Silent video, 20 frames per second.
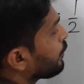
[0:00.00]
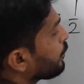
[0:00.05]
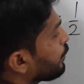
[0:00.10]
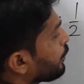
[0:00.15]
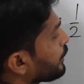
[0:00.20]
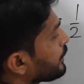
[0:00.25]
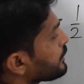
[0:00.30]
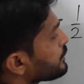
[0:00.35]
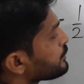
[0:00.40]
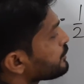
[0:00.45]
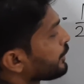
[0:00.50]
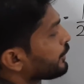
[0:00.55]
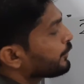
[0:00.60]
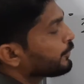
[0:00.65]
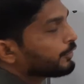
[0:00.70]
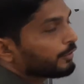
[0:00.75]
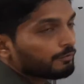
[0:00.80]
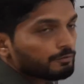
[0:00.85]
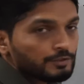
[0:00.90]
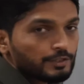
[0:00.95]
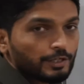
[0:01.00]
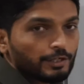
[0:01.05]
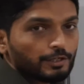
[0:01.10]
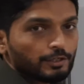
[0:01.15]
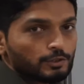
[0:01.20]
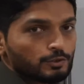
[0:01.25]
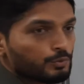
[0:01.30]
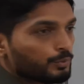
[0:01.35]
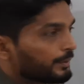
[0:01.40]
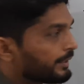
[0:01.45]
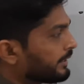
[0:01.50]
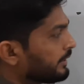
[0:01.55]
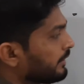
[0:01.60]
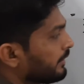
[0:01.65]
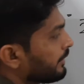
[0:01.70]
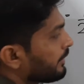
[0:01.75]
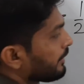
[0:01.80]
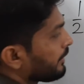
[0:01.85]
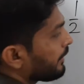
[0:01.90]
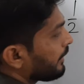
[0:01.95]
What is derivative of z raised to
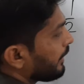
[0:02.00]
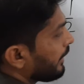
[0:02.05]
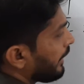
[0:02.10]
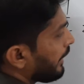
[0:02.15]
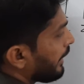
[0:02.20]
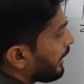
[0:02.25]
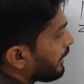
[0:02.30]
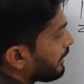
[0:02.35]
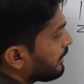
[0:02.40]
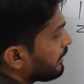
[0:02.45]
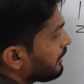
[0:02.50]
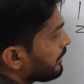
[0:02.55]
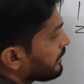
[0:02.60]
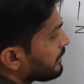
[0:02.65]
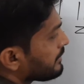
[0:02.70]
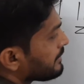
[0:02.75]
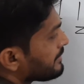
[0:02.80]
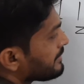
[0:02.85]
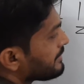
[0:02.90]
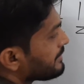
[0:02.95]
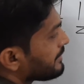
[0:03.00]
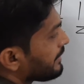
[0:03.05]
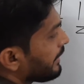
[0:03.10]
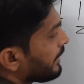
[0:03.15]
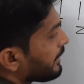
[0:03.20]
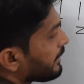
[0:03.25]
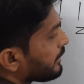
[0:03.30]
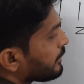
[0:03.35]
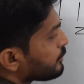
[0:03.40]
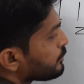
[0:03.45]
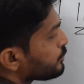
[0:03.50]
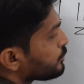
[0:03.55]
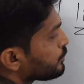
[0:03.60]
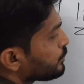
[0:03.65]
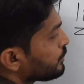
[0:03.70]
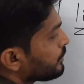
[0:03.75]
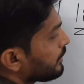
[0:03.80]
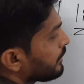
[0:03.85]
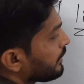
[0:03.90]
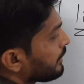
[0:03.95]
n? N z raised
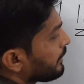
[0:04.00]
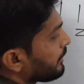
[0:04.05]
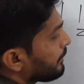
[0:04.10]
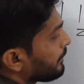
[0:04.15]
to